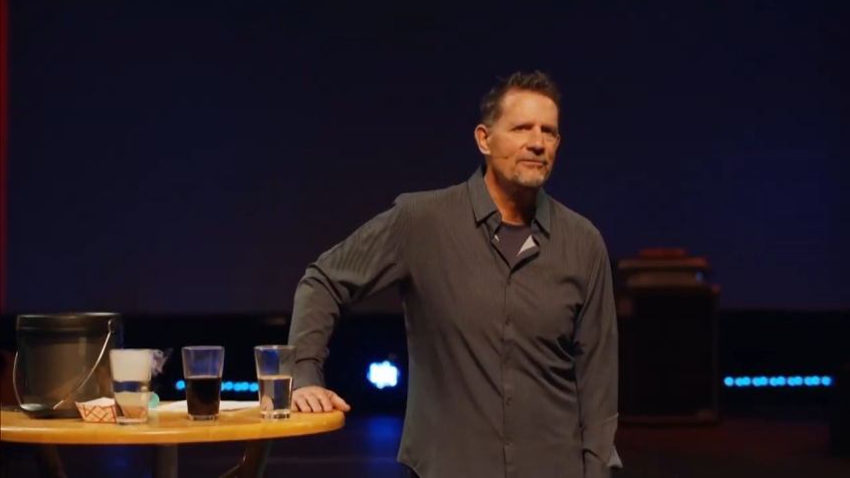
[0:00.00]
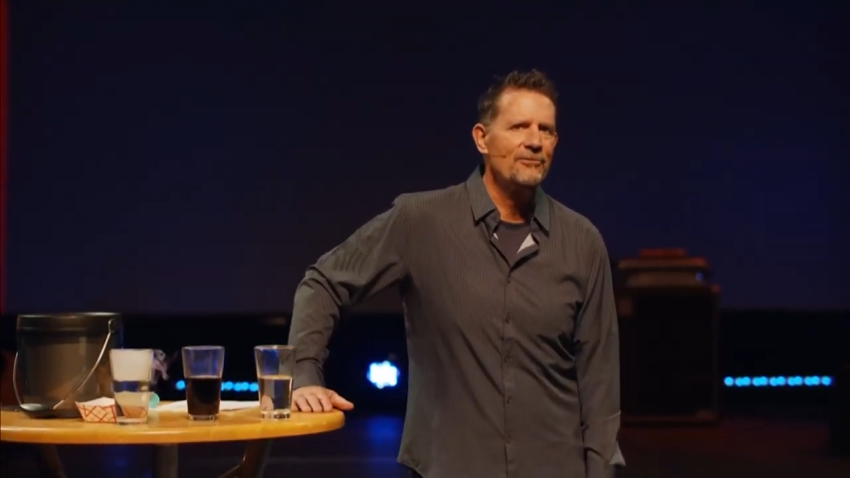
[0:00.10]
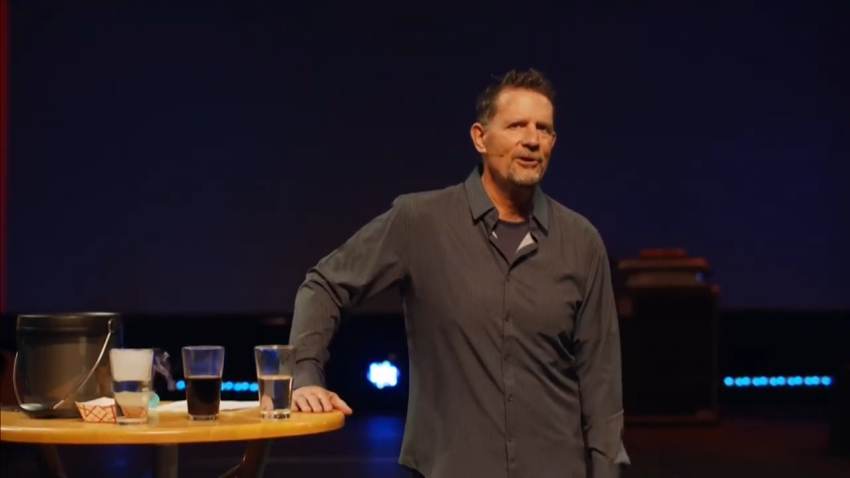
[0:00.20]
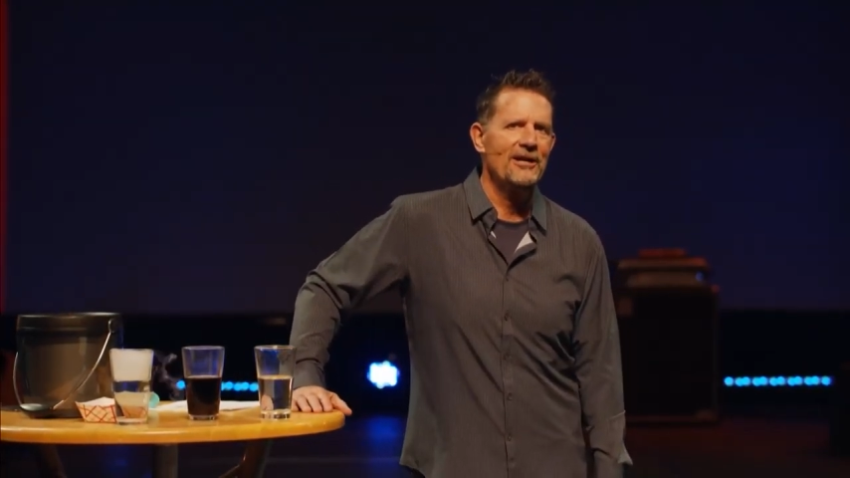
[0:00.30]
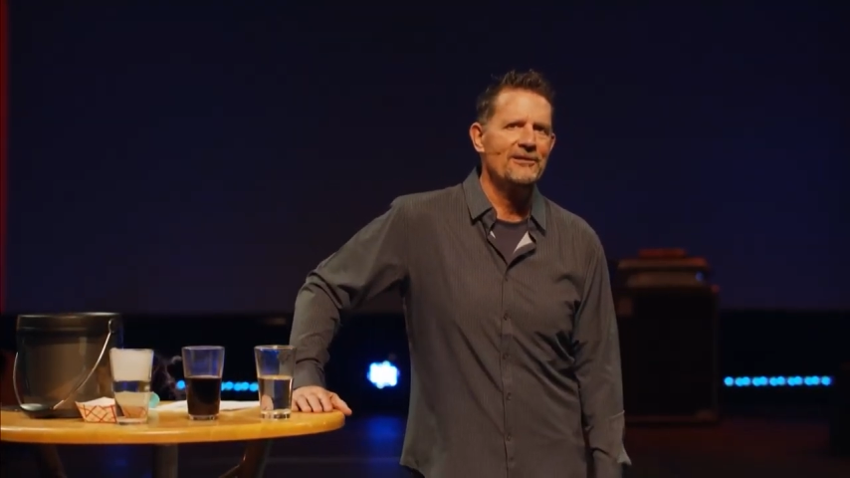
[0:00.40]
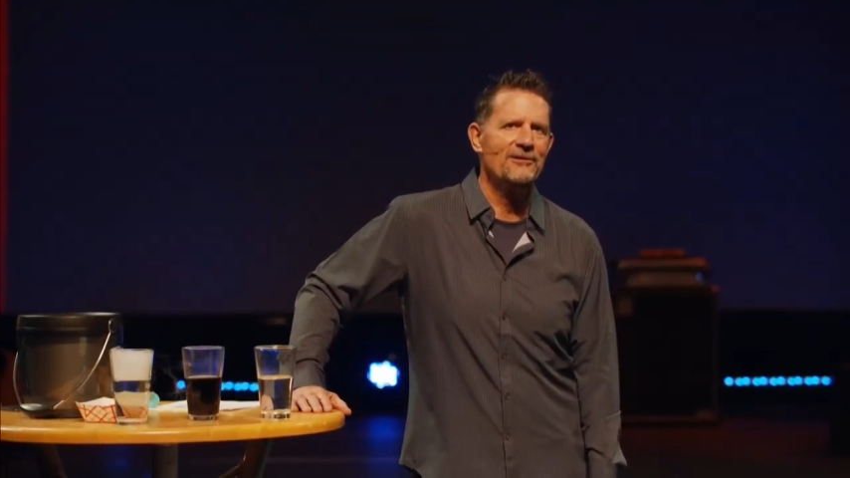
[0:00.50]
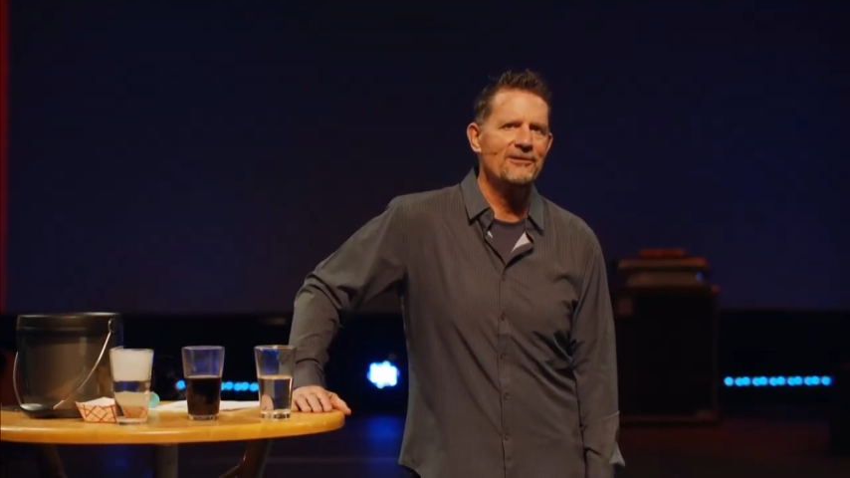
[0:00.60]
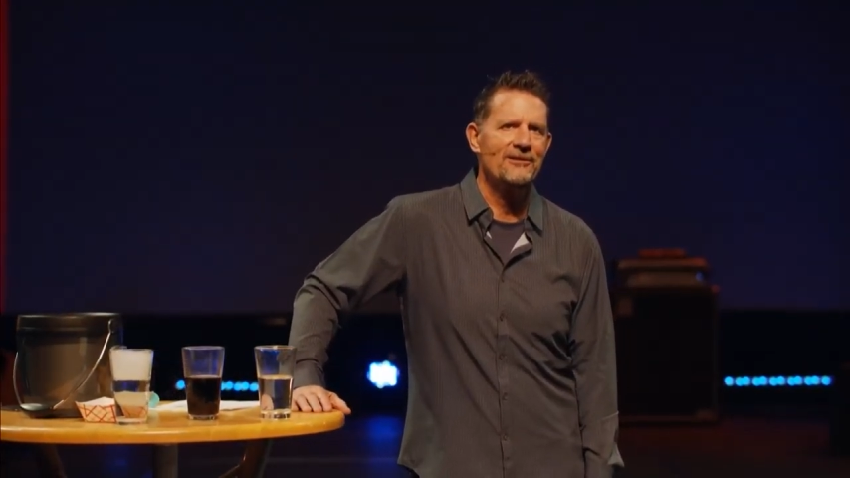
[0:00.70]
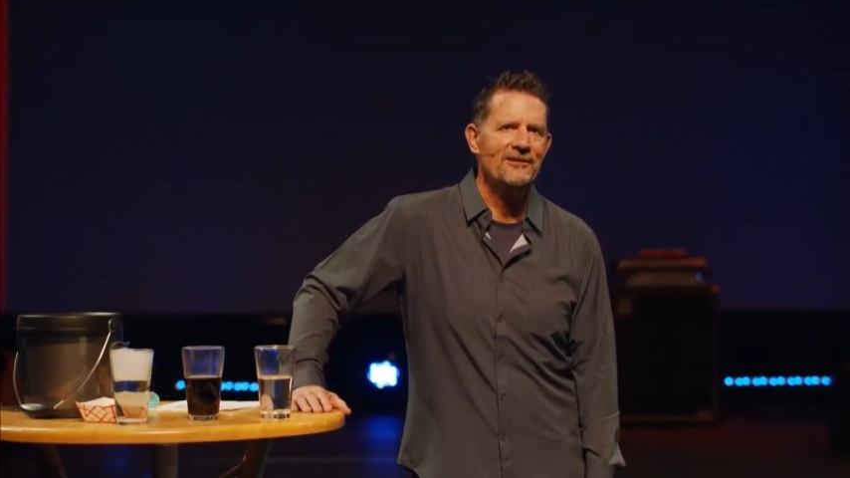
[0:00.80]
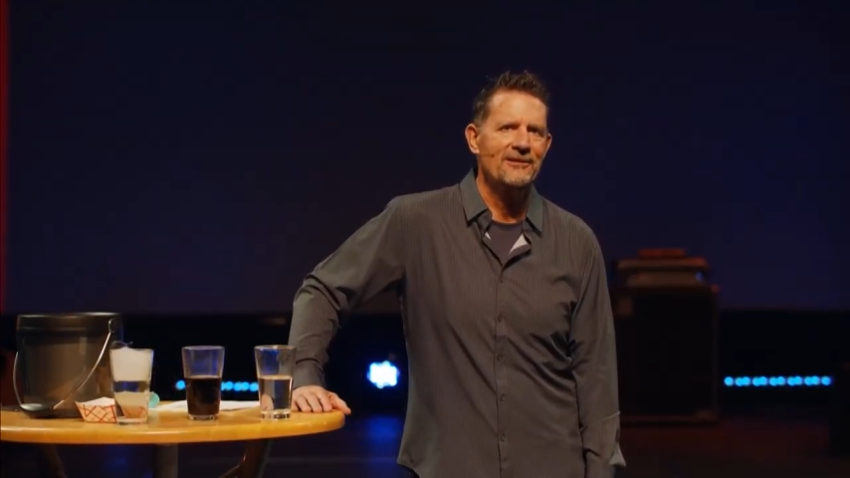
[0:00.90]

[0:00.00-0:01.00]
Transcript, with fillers: for us.